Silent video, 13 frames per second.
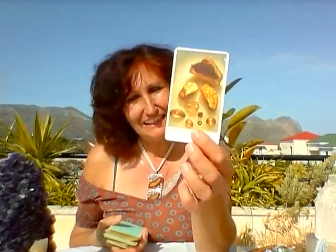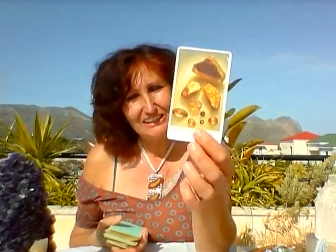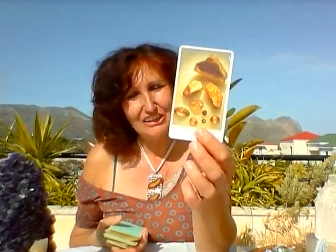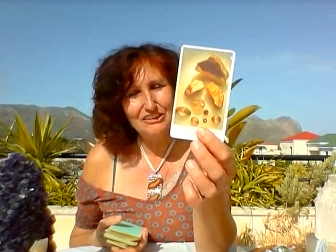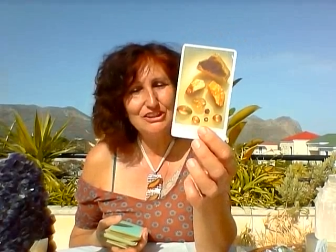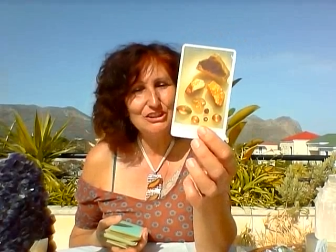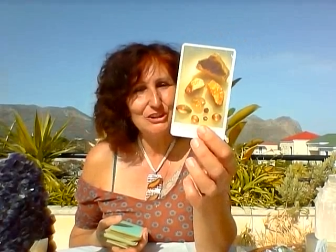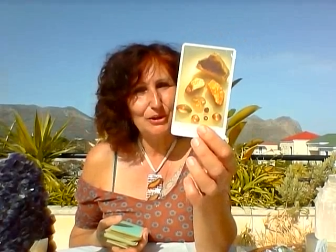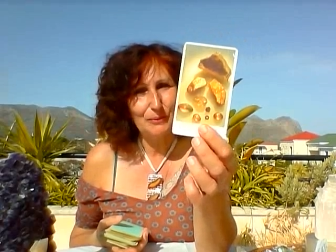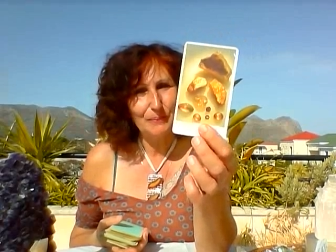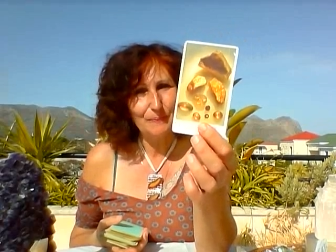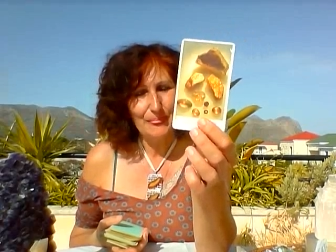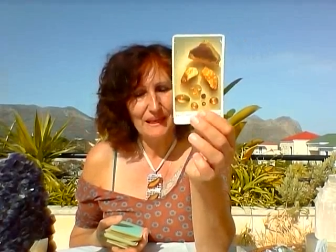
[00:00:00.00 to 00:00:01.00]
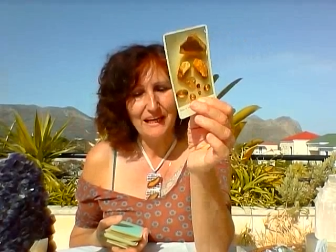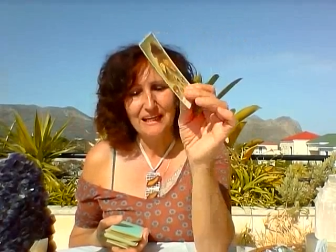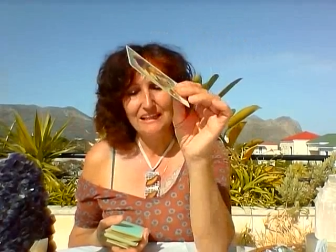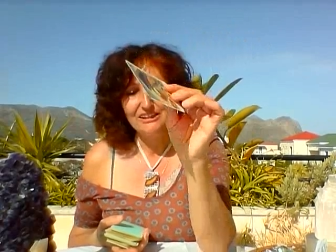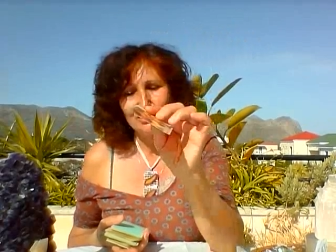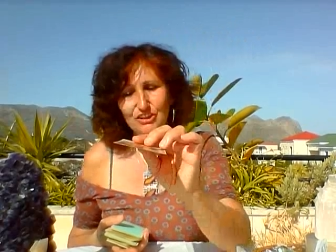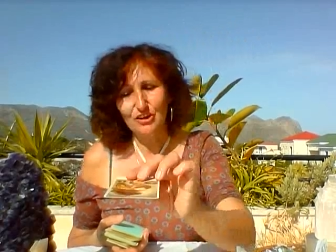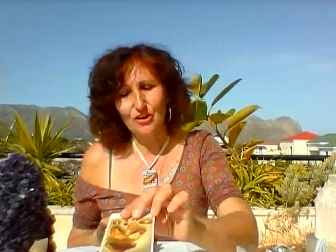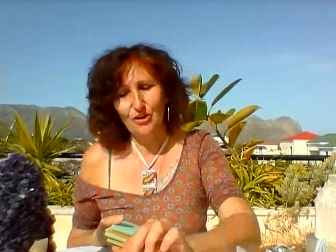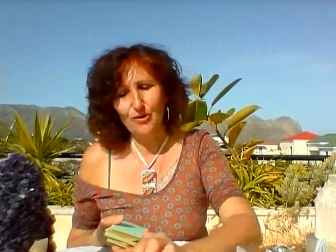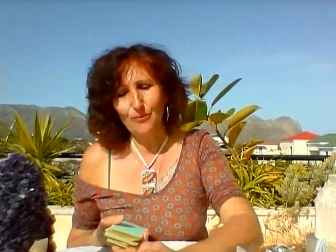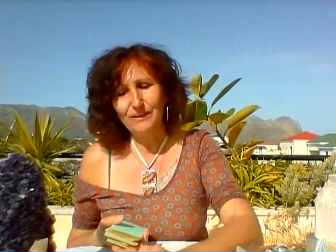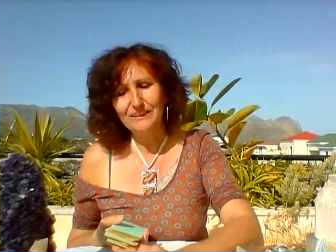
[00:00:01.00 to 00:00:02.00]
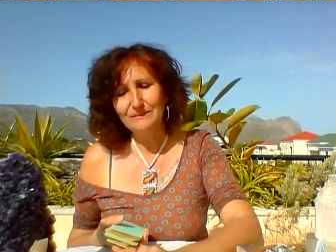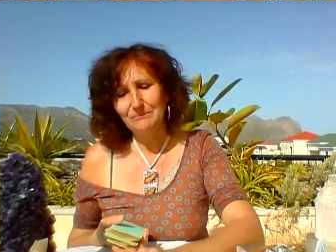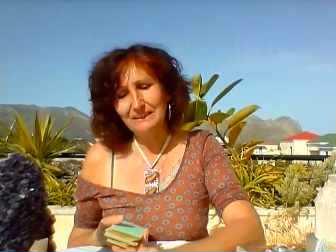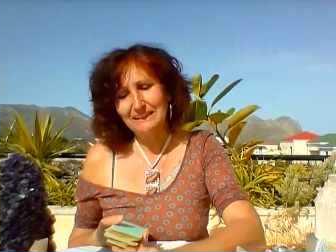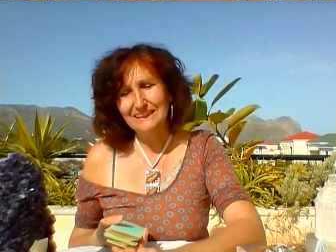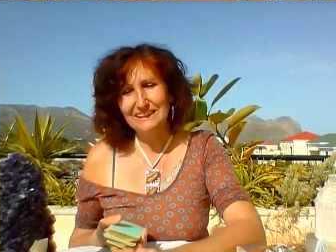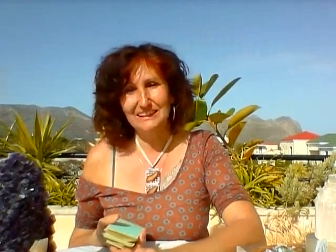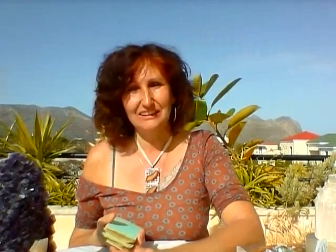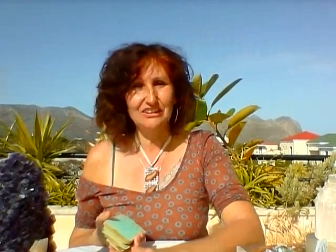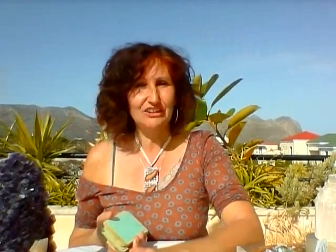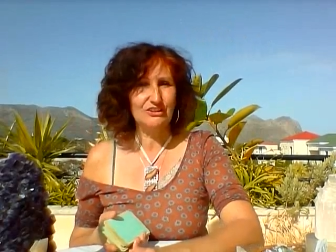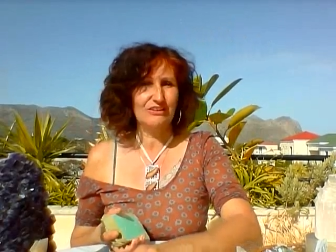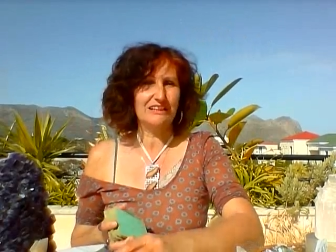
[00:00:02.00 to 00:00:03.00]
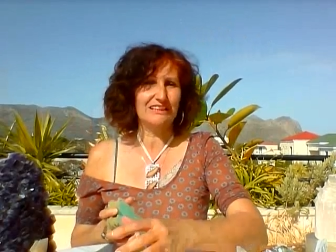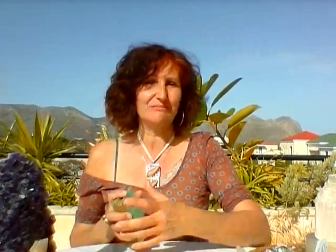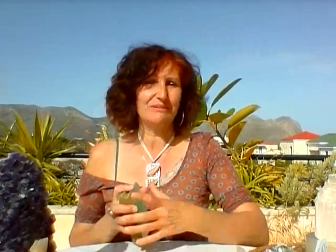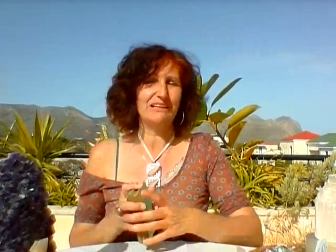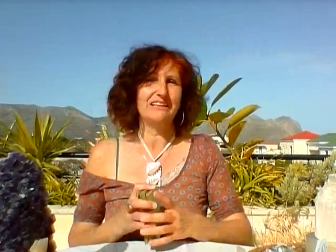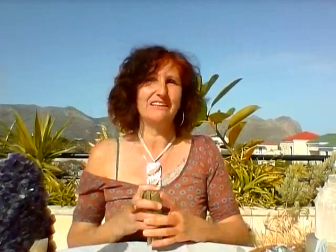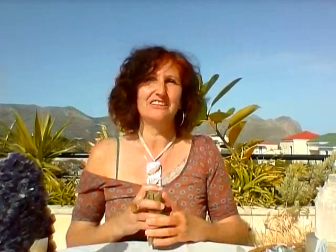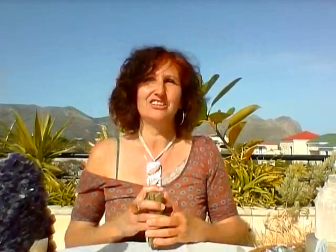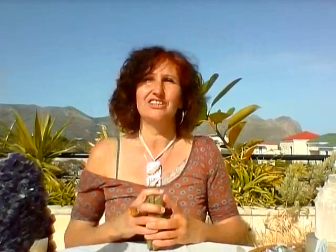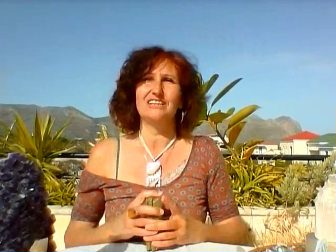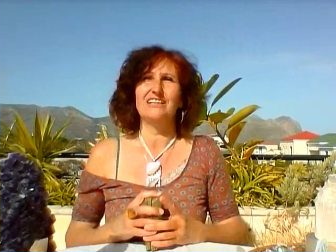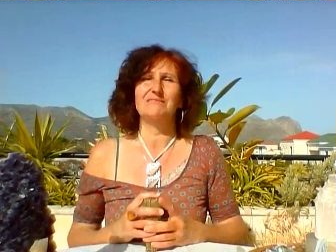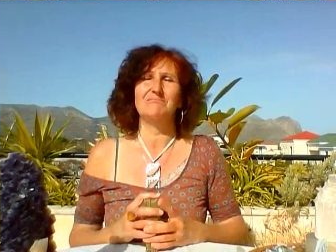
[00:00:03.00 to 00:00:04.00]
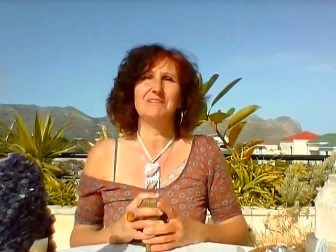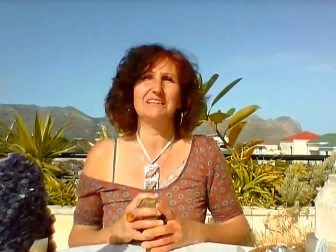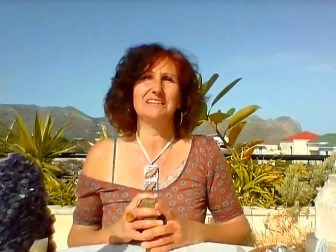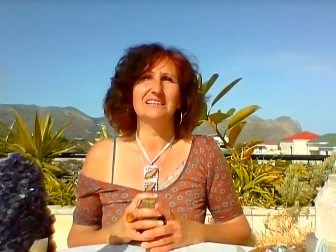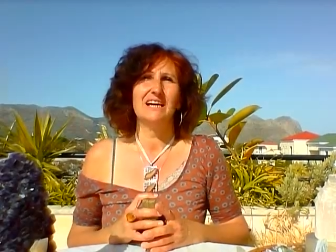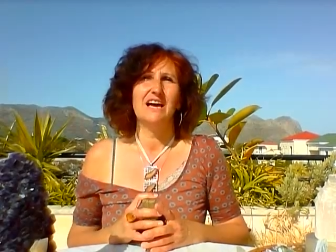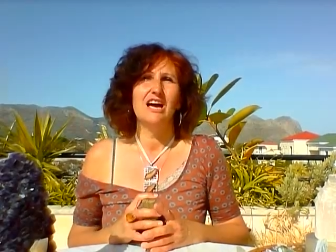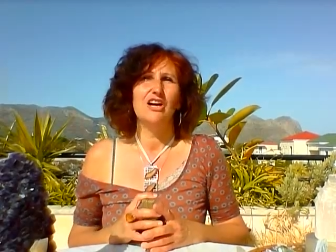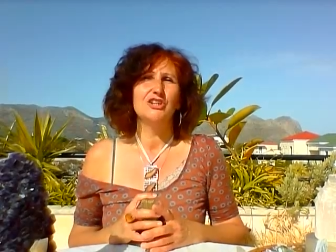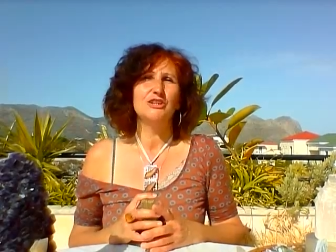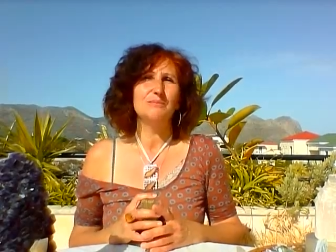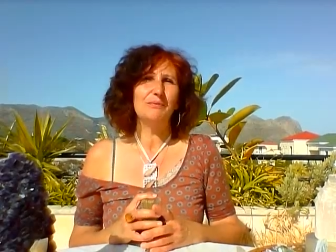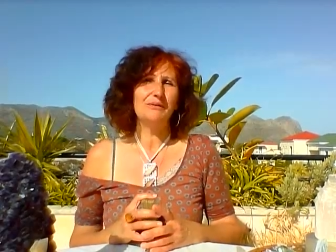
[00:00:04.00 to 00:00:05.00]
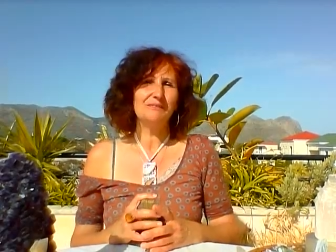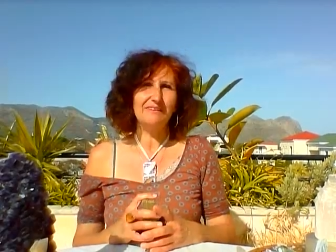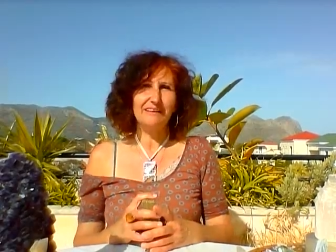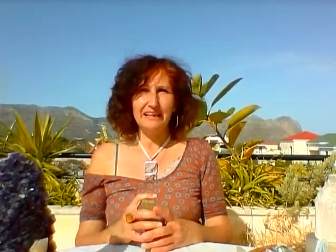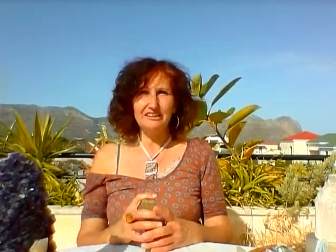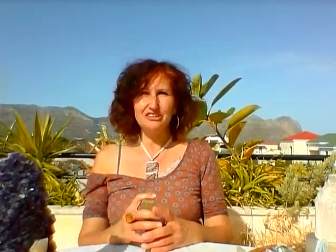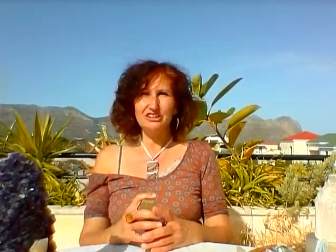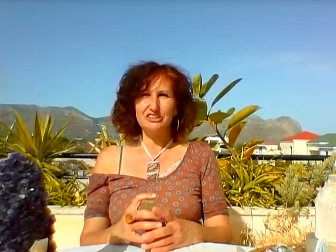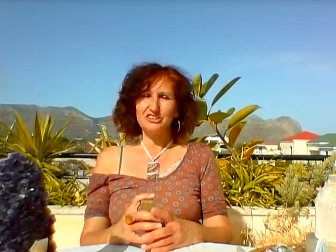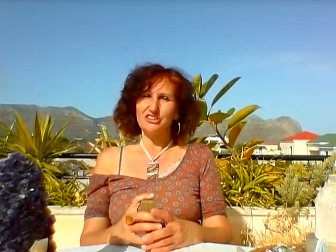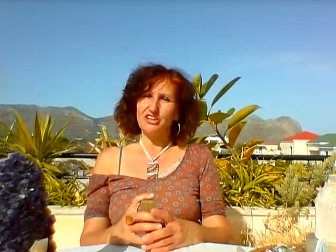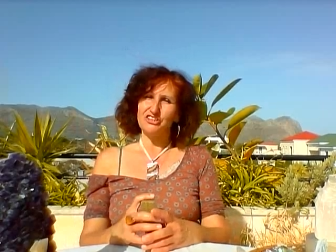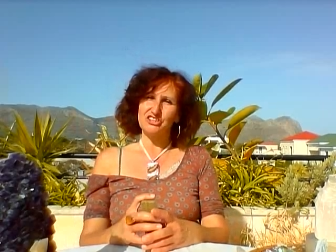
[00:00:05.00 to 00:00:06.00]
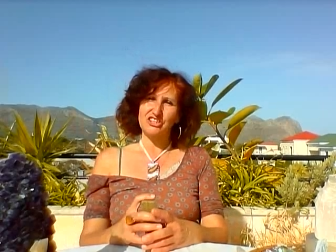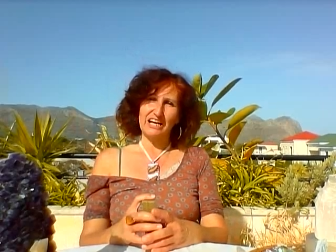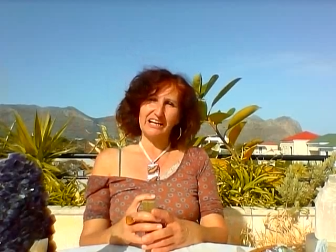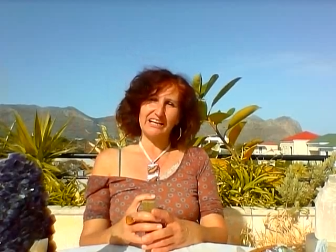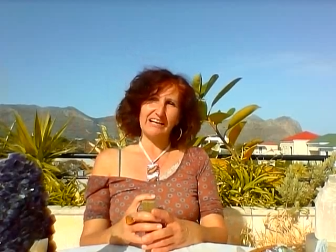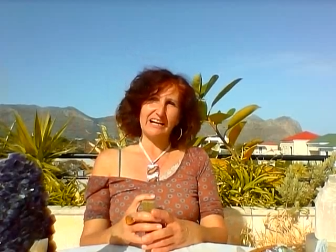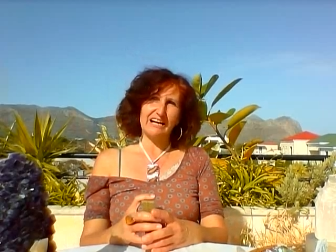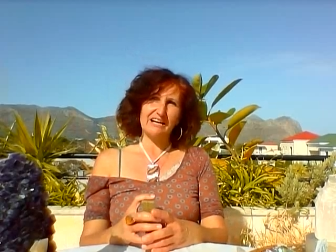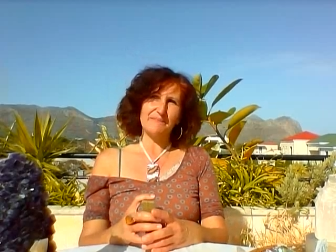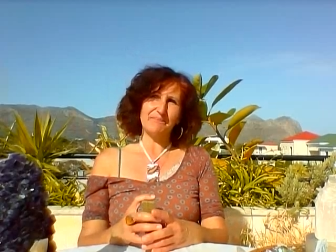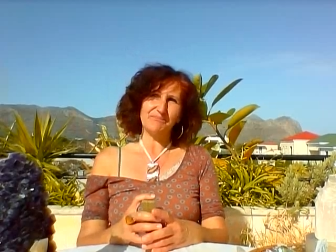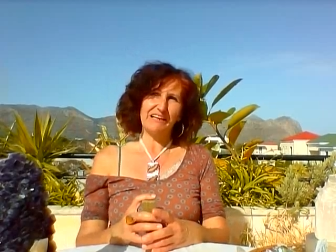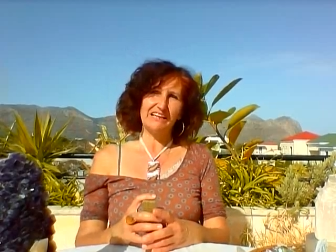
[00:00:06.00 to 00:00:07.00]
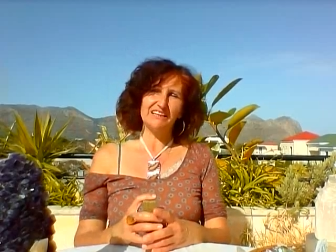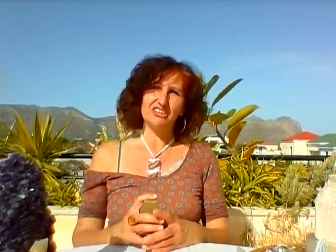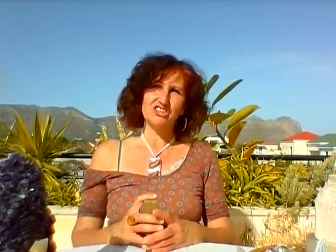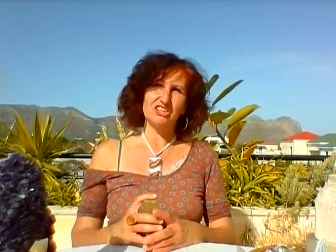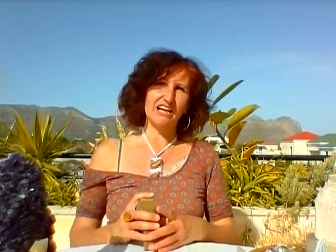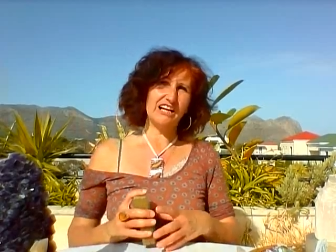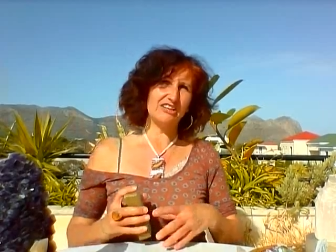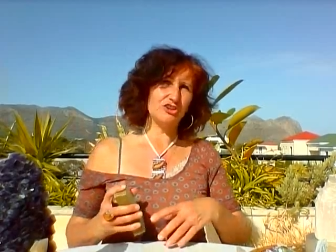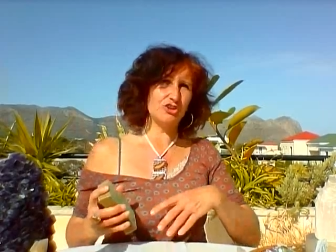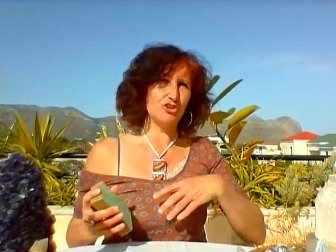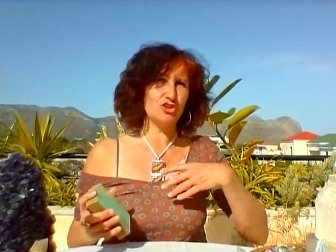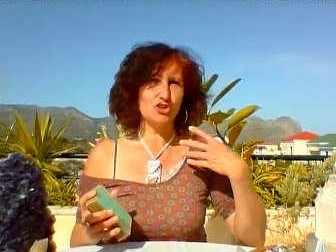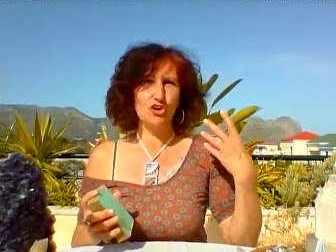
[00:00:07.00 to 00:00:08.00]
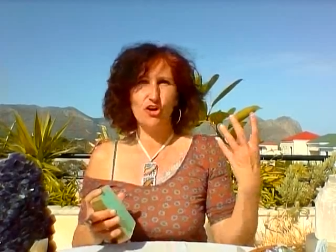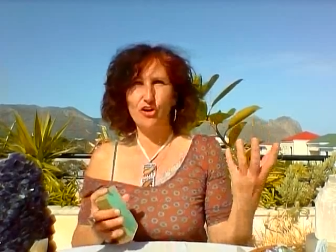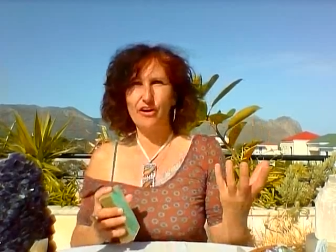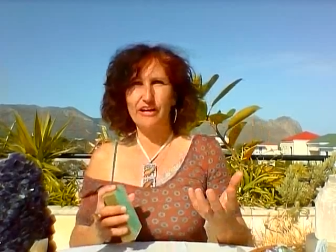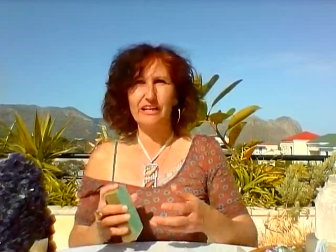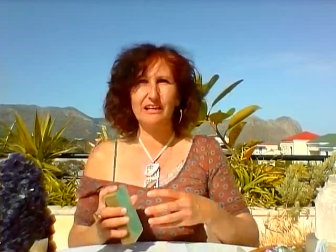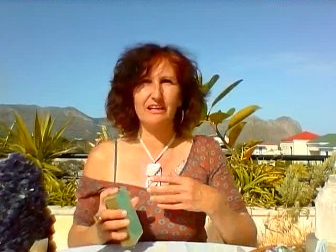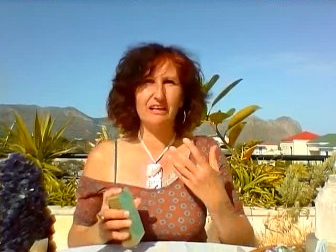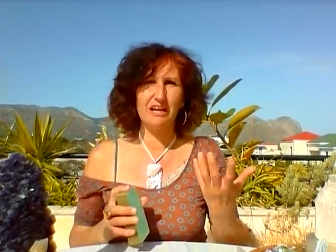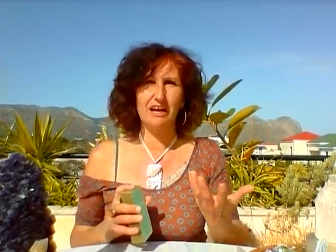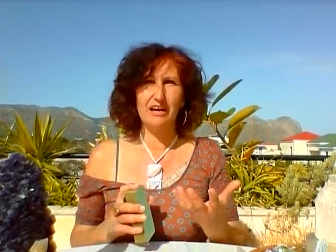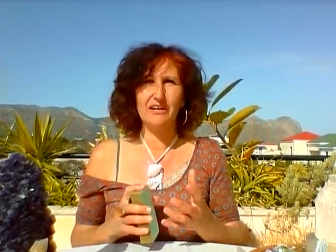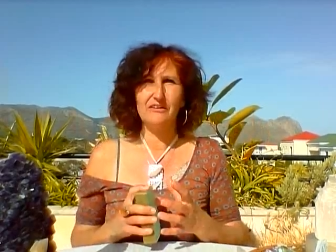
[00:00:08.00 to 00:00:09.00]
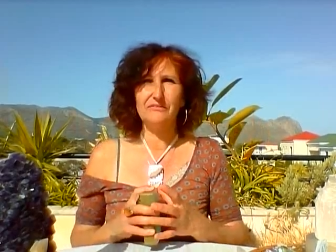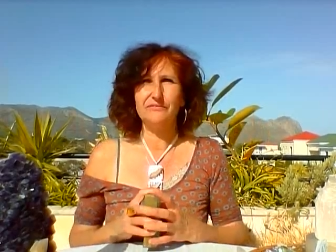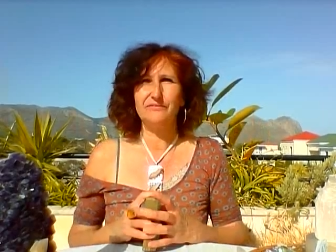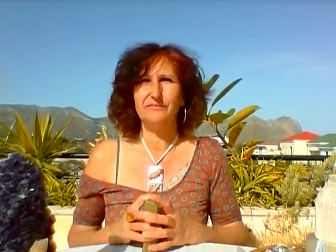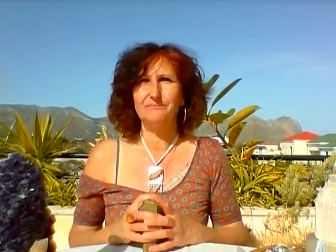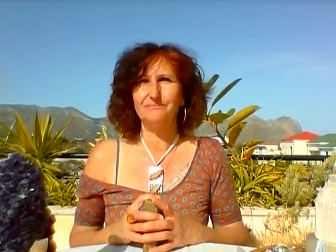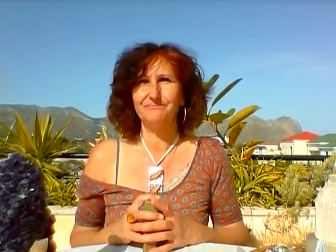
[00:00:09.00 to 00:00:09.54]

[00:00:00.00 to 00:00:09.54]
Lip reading: sunstone. So what means sunstone as main energy? That means spontaneous, third chakra, inner child, joy, love.